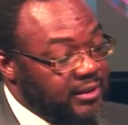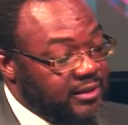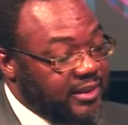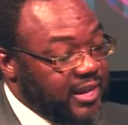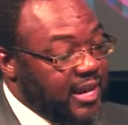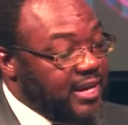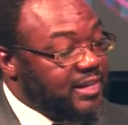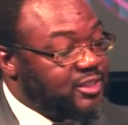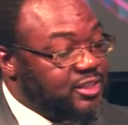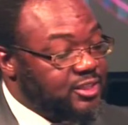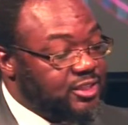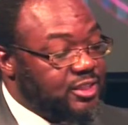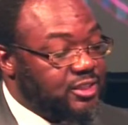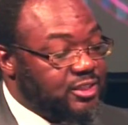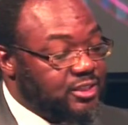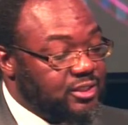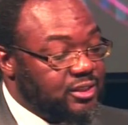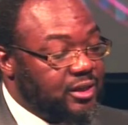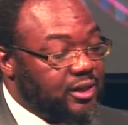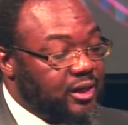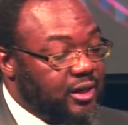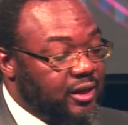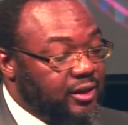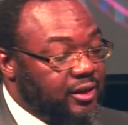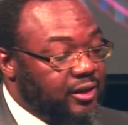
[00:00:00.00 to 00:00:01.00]
That's just
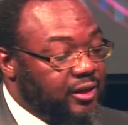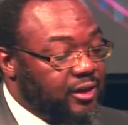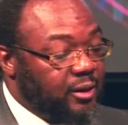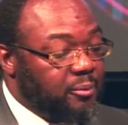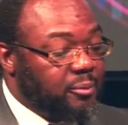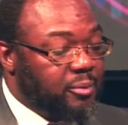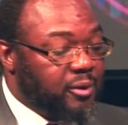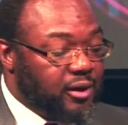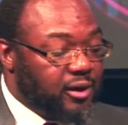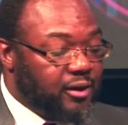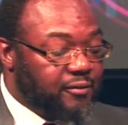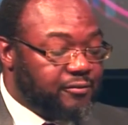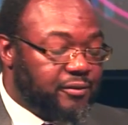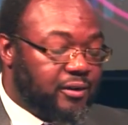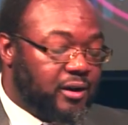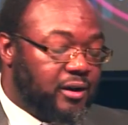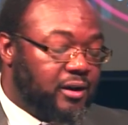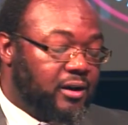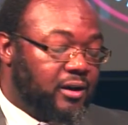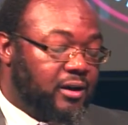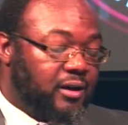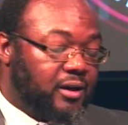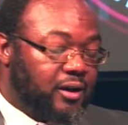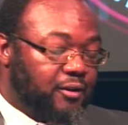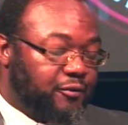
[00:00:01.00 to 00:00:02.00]
a number of
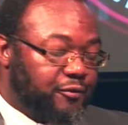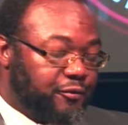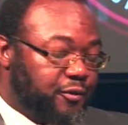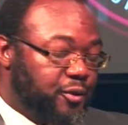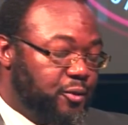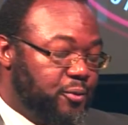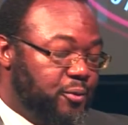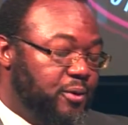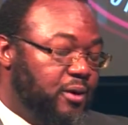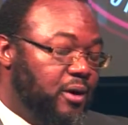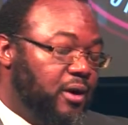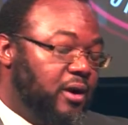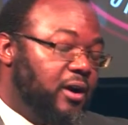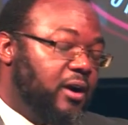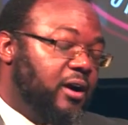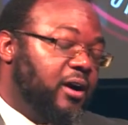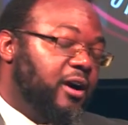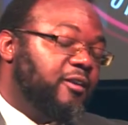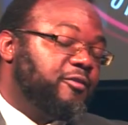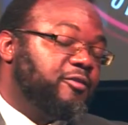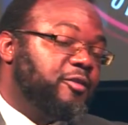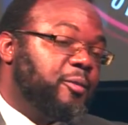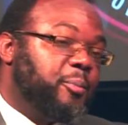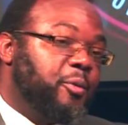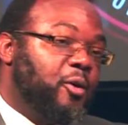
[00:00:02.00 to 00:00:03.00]
a few
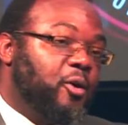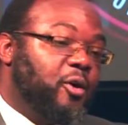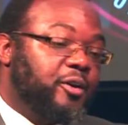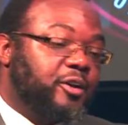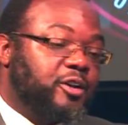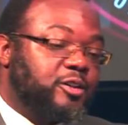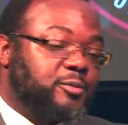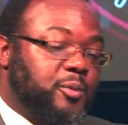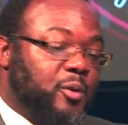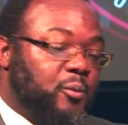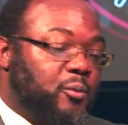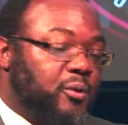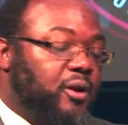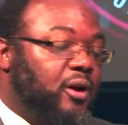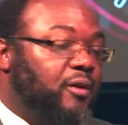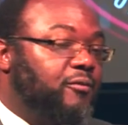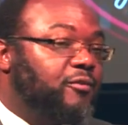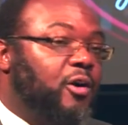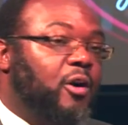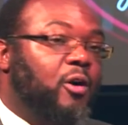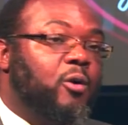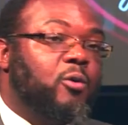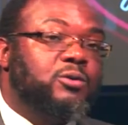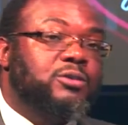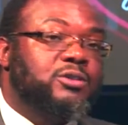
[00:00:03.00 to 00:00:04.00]
of the partners, but we have
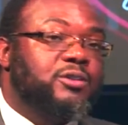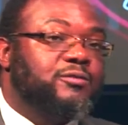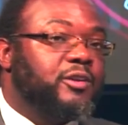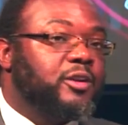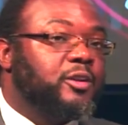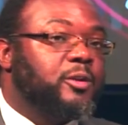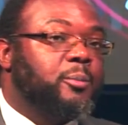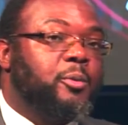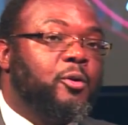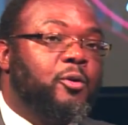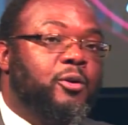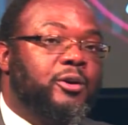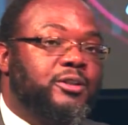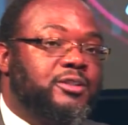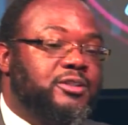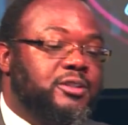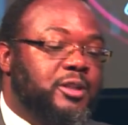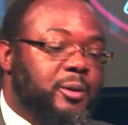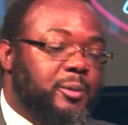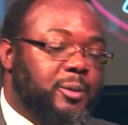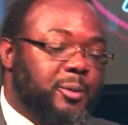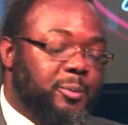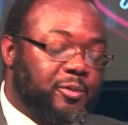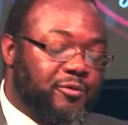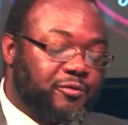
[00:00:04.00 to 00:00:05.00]
a host of other partners
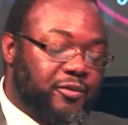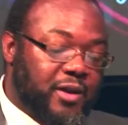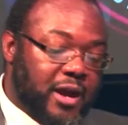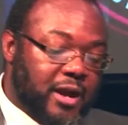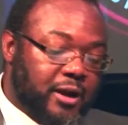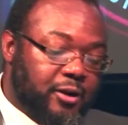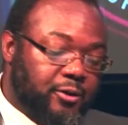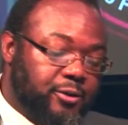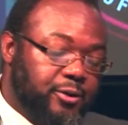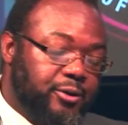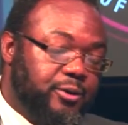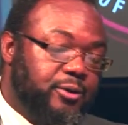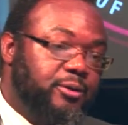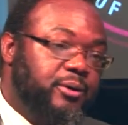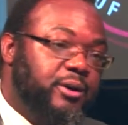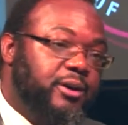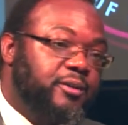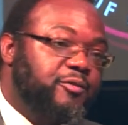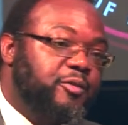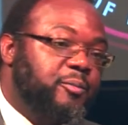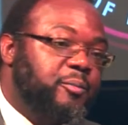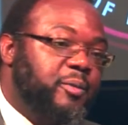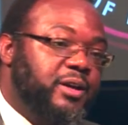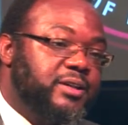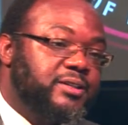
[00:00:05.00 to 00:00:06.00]
there to provide critical
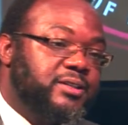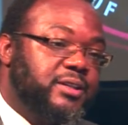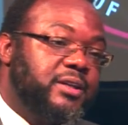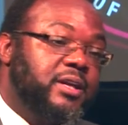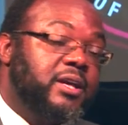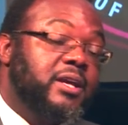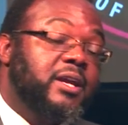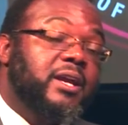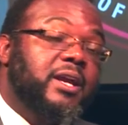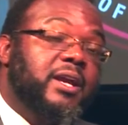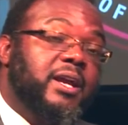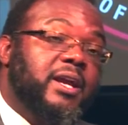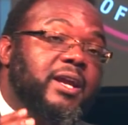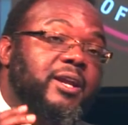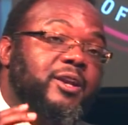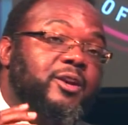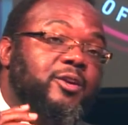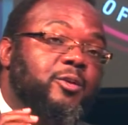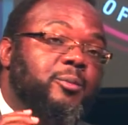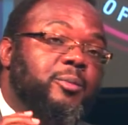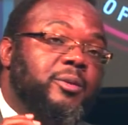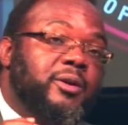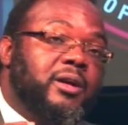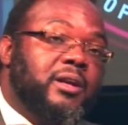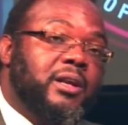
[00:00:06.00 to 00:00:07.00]
information, and
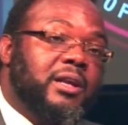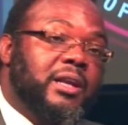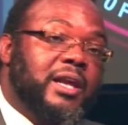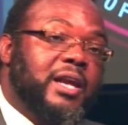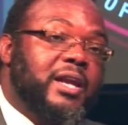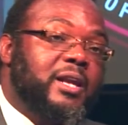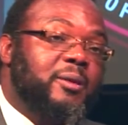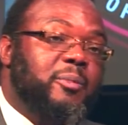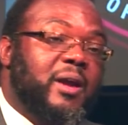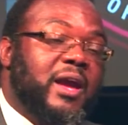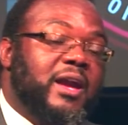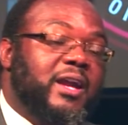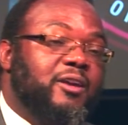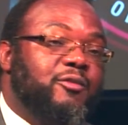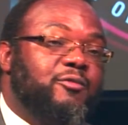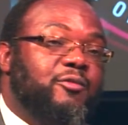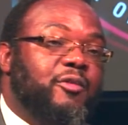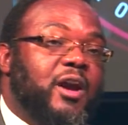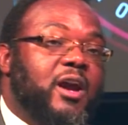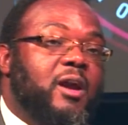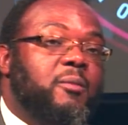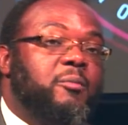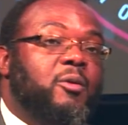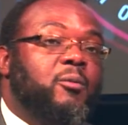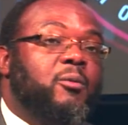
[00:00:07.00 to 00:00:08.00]
it'll be a laid-back
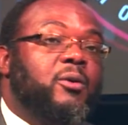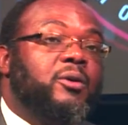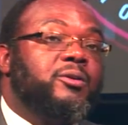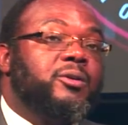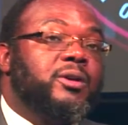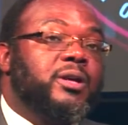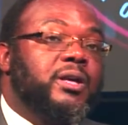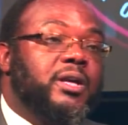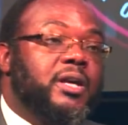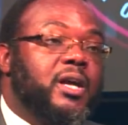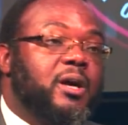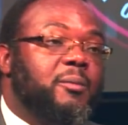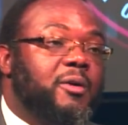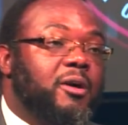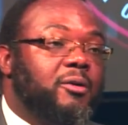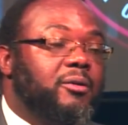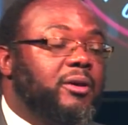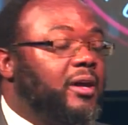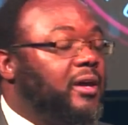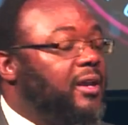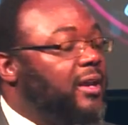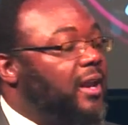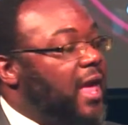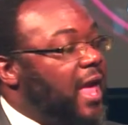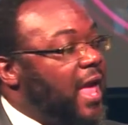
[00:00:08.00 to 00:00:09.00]
environment where you can come out
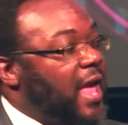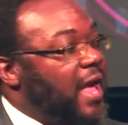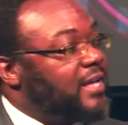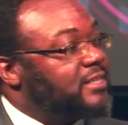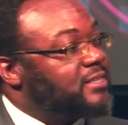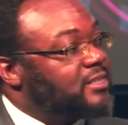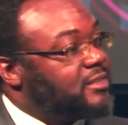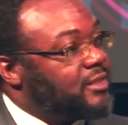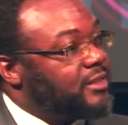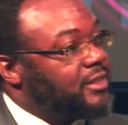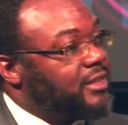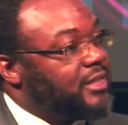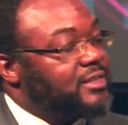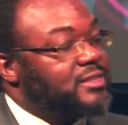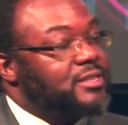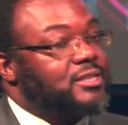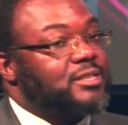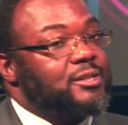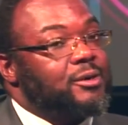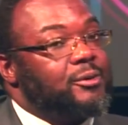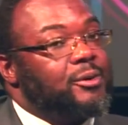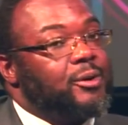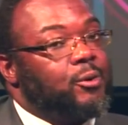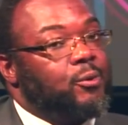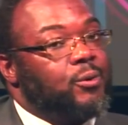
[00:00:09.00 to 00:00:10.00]
and ask the
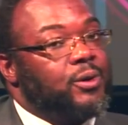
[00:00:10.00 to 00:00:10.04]
necessary